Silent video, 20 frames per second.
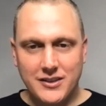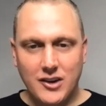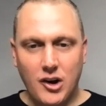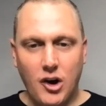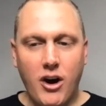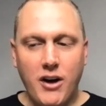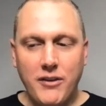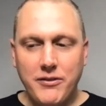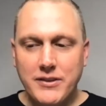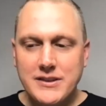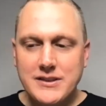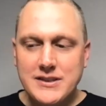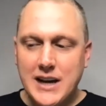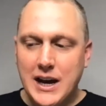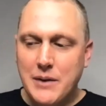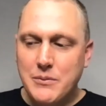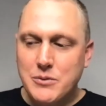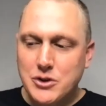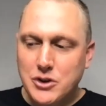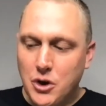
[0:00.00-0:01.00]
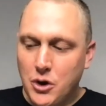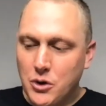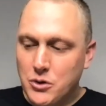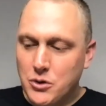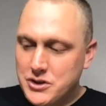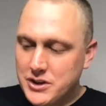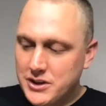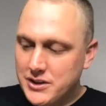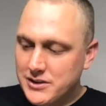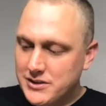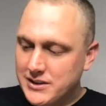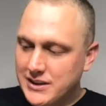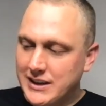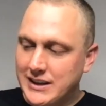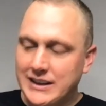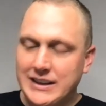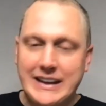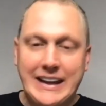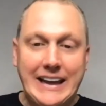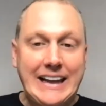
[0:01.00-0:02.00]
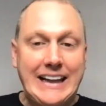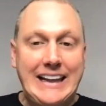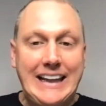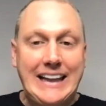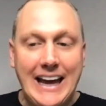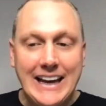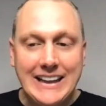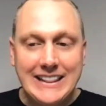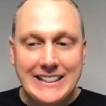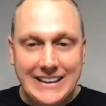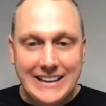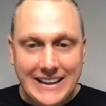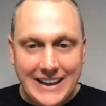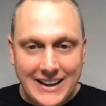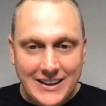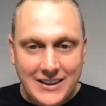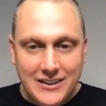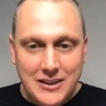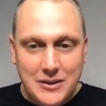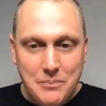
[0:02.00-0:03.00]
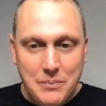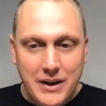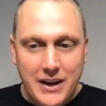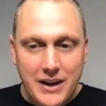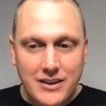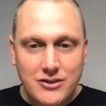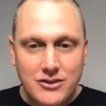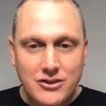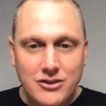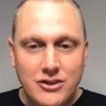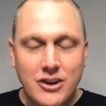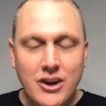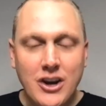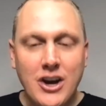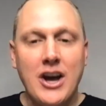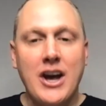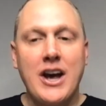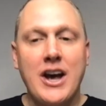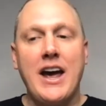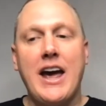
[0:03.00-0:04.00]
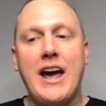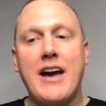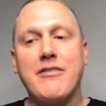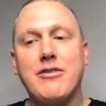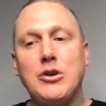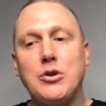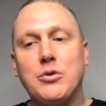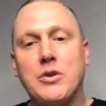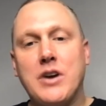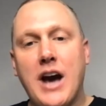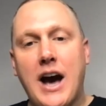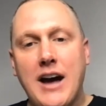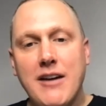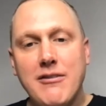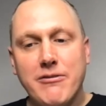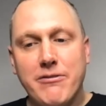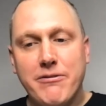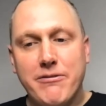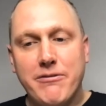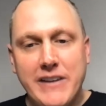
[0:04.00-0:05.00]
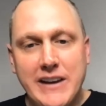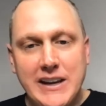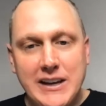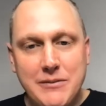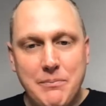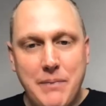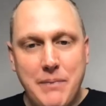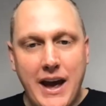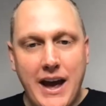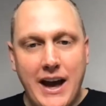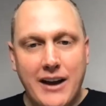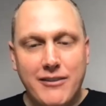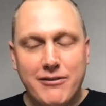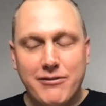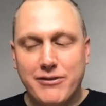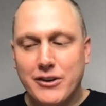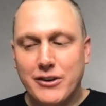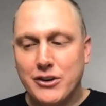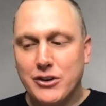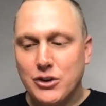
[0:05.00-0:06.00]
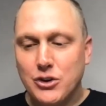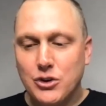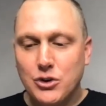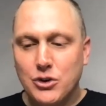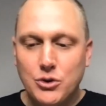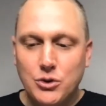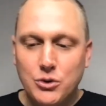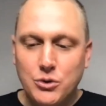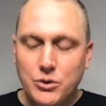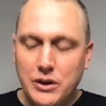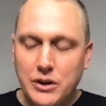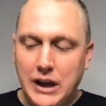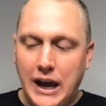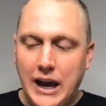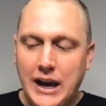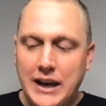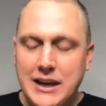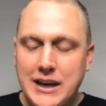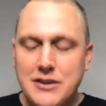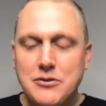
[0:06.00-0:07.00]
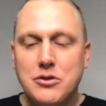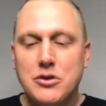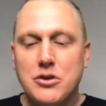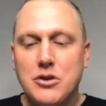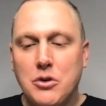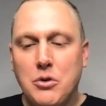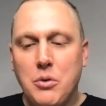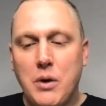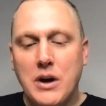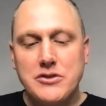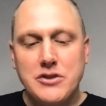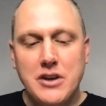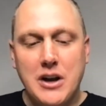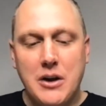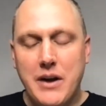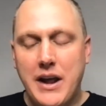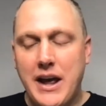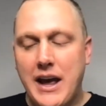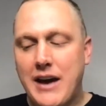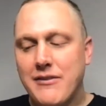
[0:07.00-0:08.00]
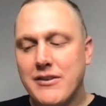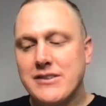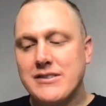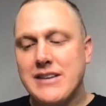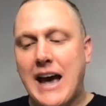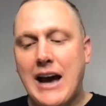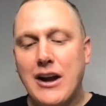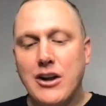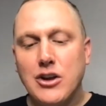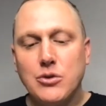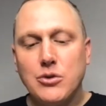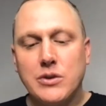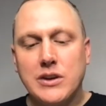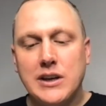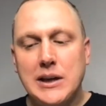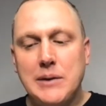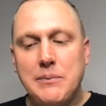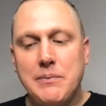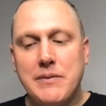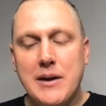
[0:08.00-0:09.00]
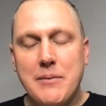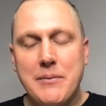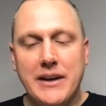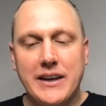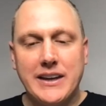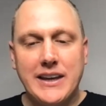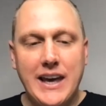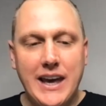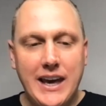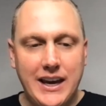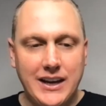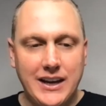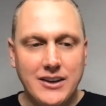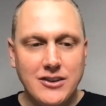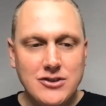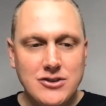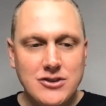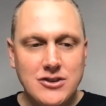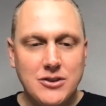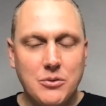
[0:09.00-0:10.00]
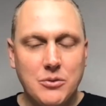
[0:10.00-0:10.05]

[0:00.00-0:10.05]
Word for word: Oftentimes, coaches can neglect the end of the bench have you gotten feedback for you i guess the question i would have is how do you keep them engaged